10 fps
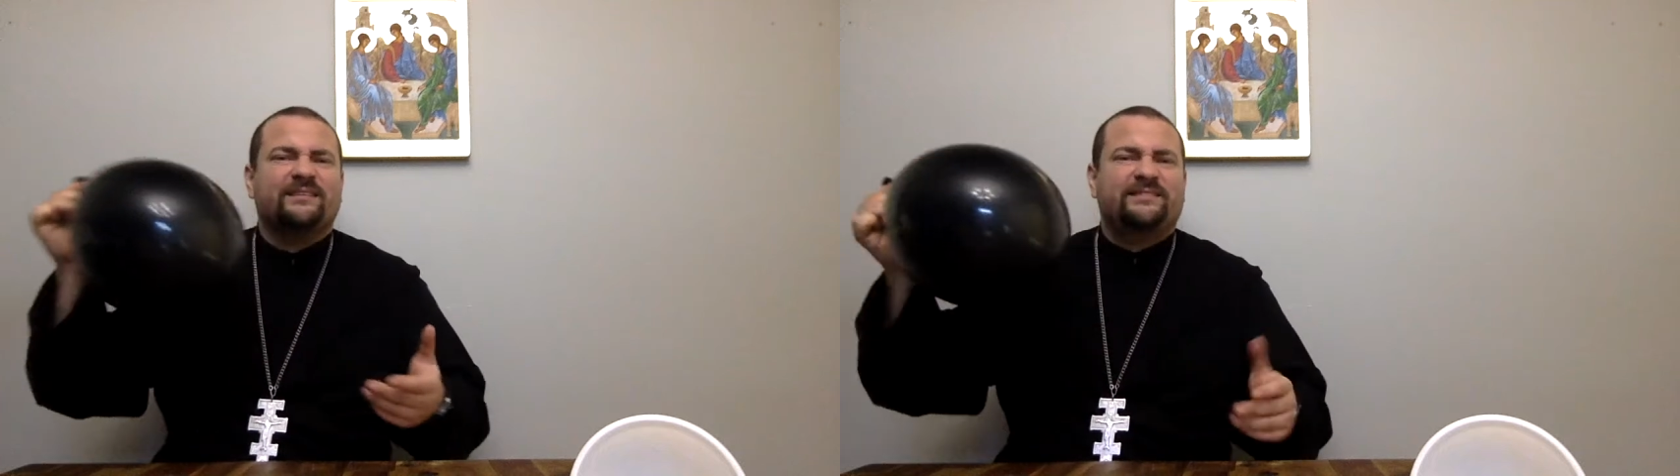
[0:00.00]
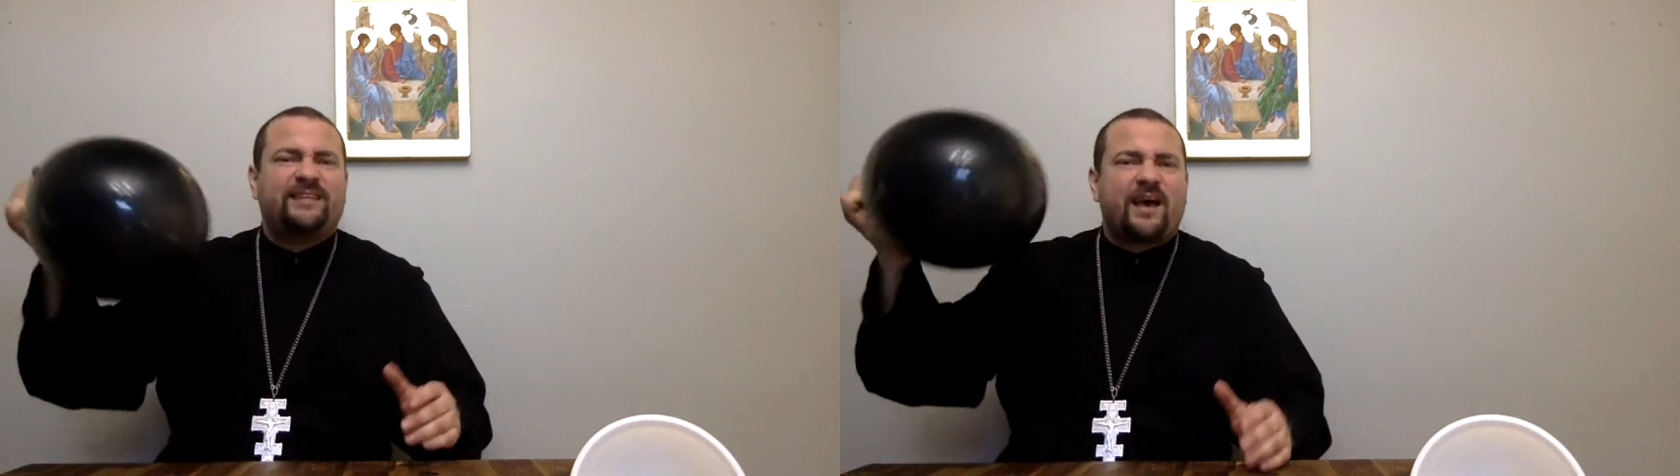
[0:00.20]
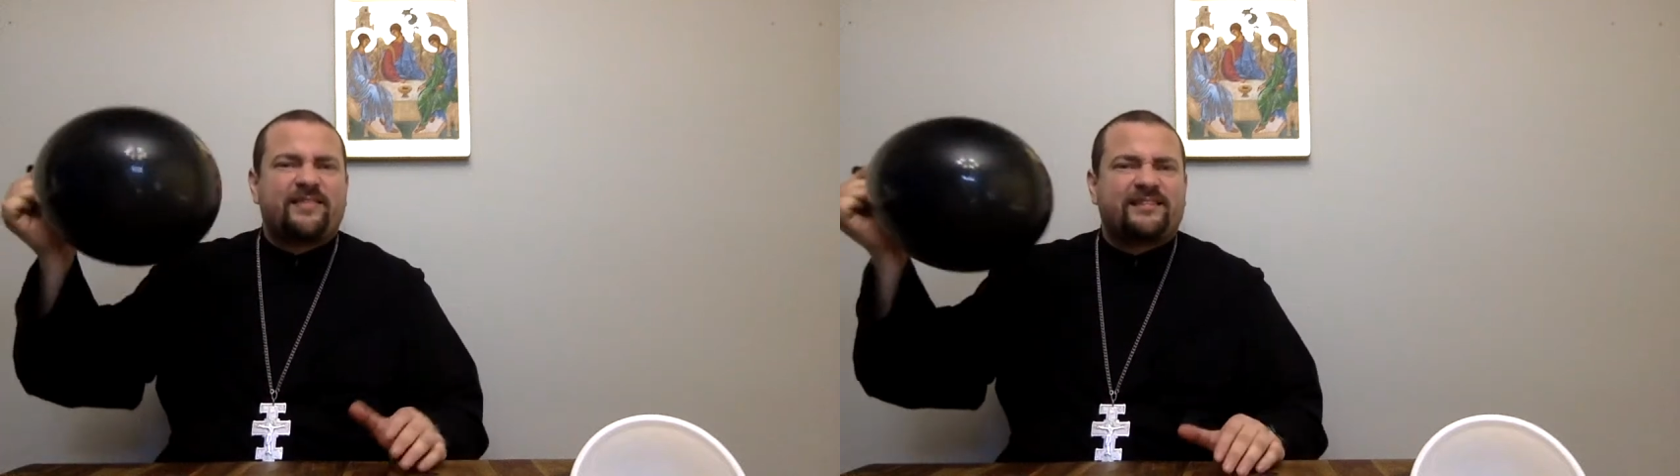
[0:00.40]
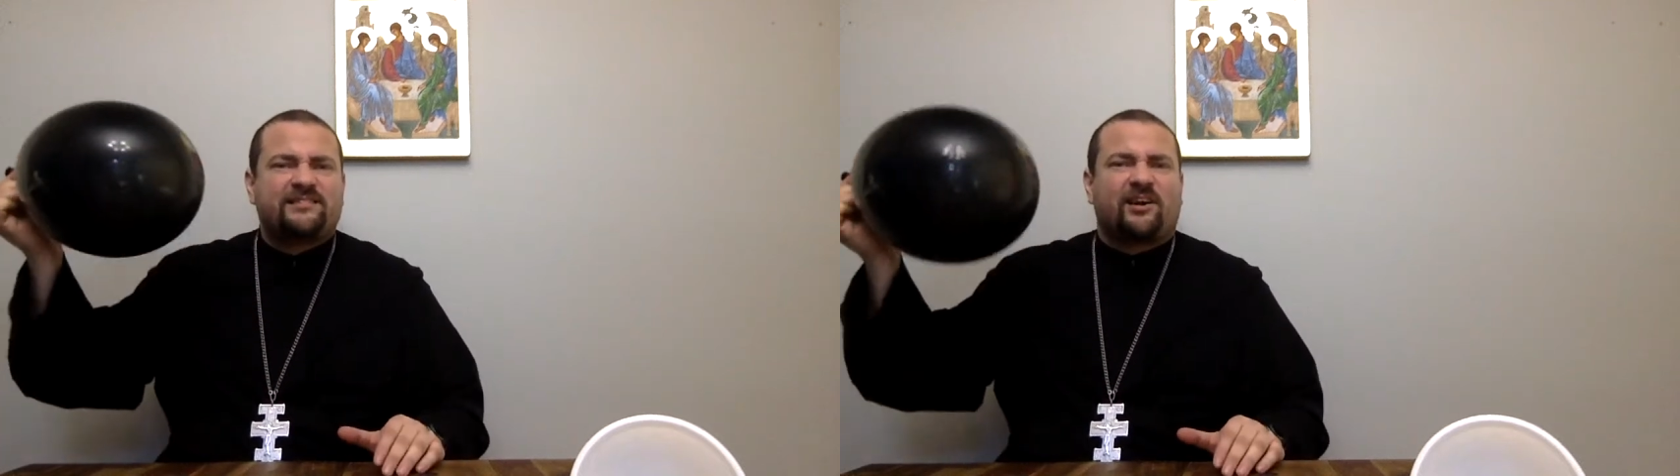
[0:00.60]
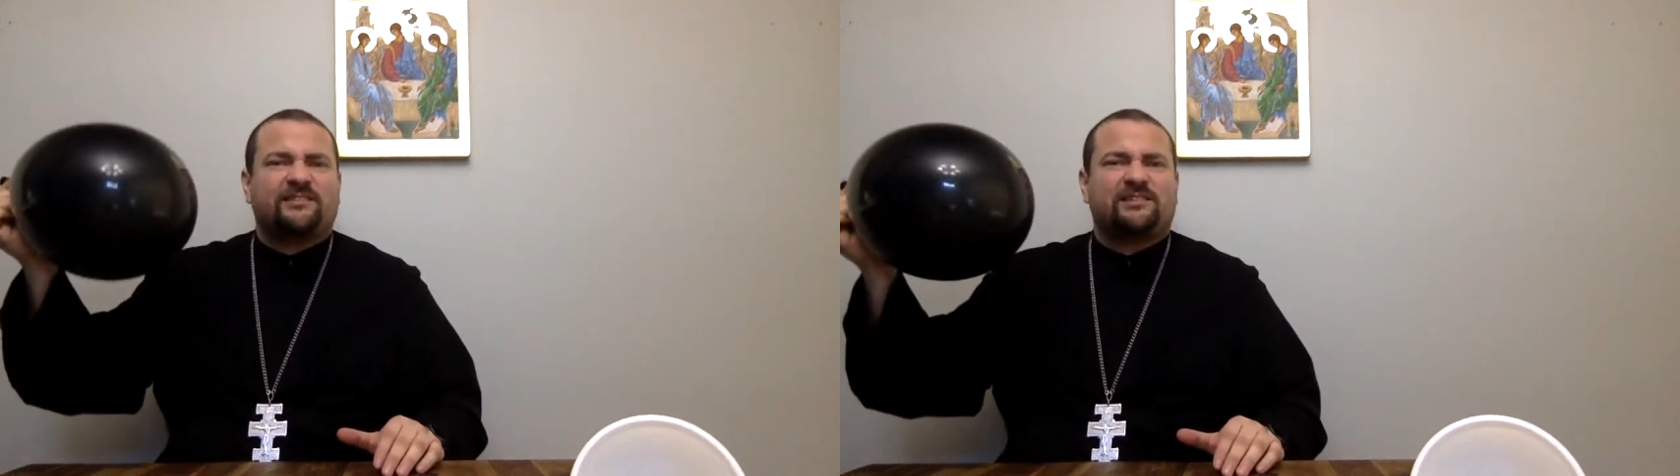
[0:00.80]
Death
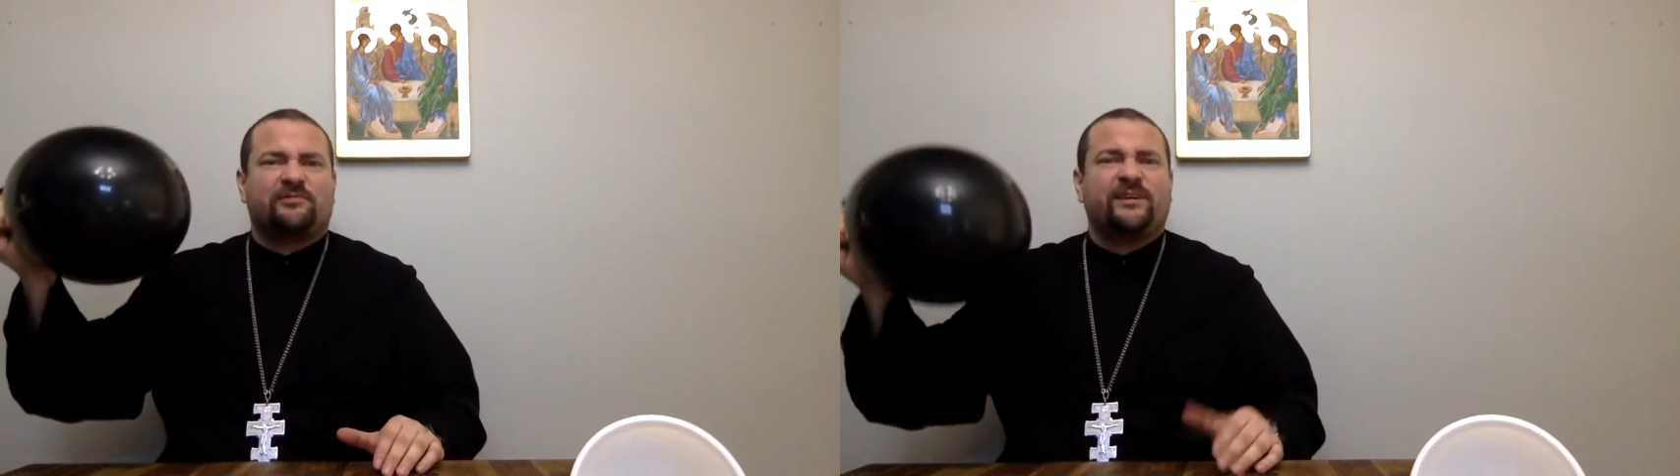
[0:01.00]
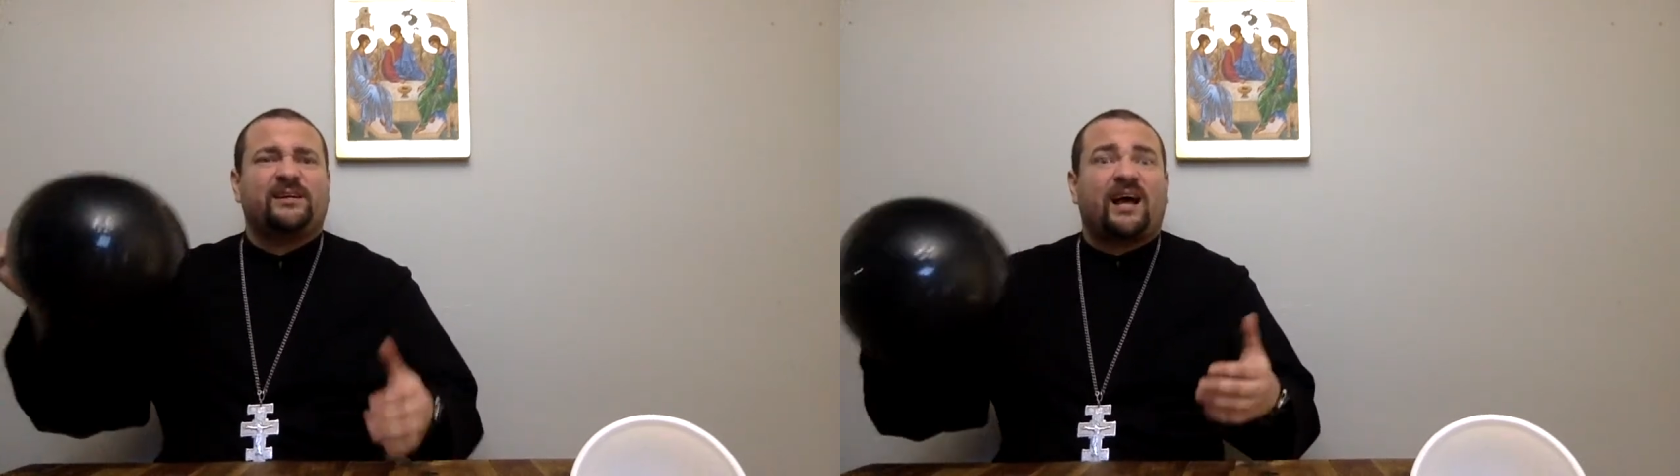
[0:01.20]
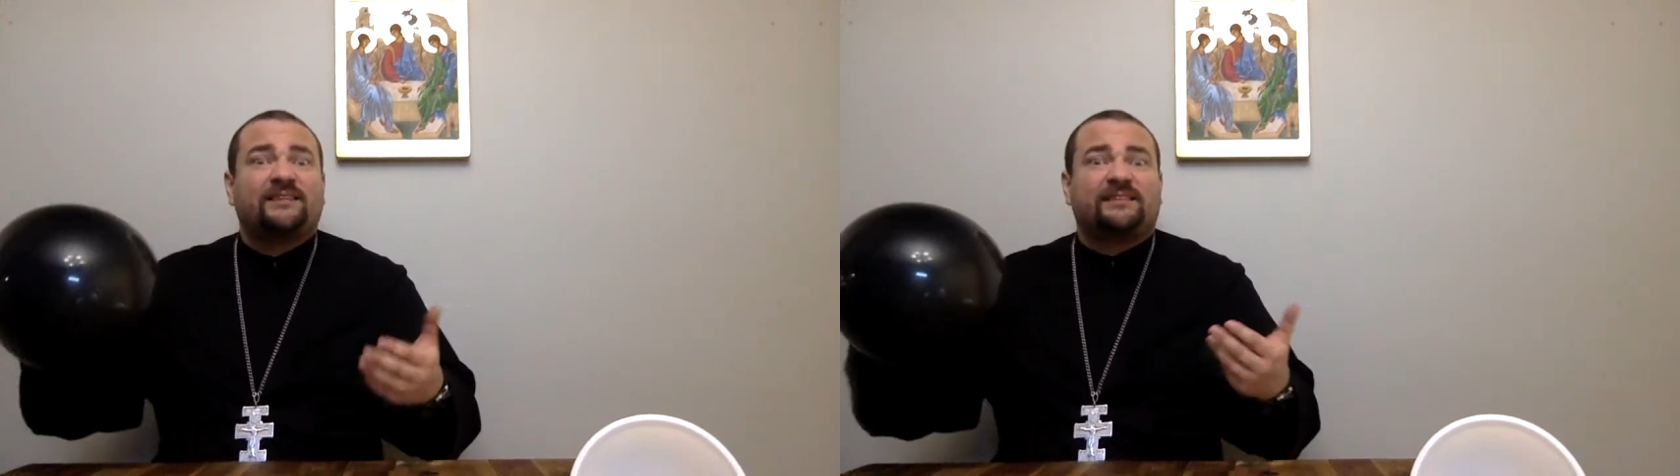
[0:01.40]
starts to realize